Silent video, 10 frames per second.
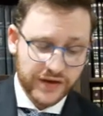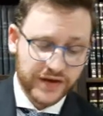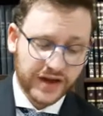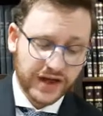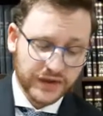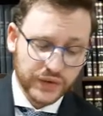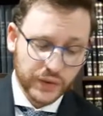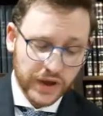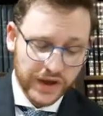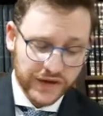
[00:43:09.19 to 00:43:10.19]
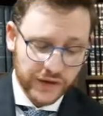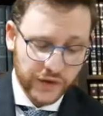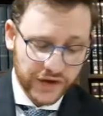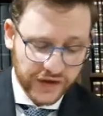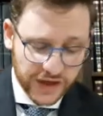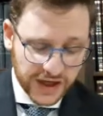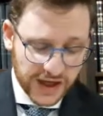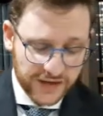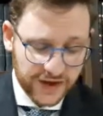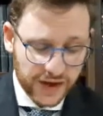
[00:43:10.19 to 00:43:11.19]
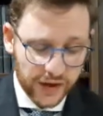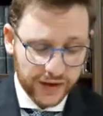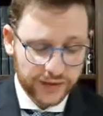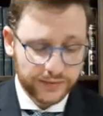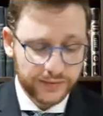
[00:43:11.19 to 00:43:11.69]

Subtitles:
the Sanhedrin used to sit kachatzi goren,